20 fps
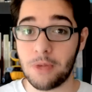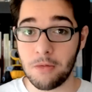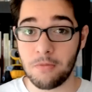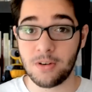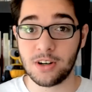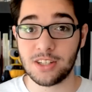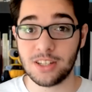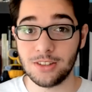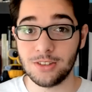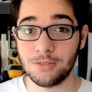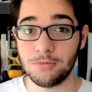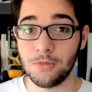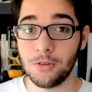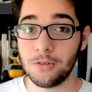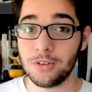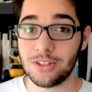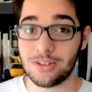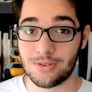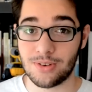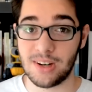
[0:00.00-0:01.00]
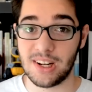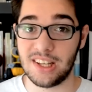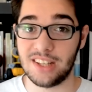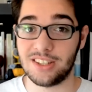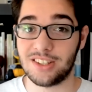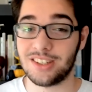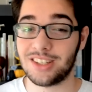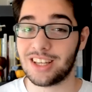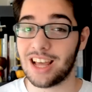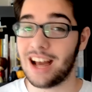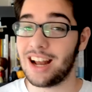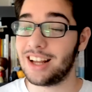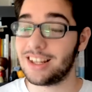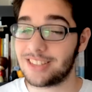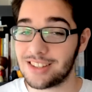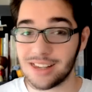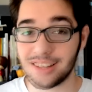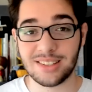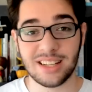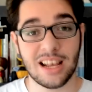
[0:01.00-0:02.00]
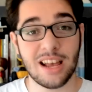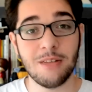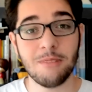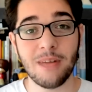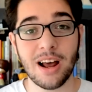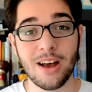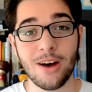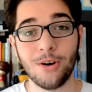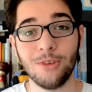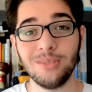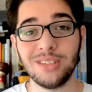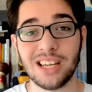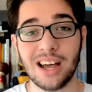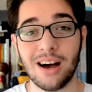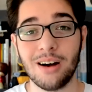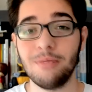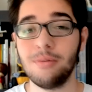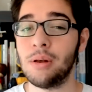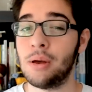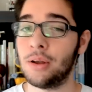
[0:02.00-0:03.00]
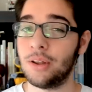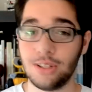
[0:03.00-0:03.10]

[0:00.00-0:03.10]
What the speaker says: Paper Towns movie is released, and as they say in my hometown,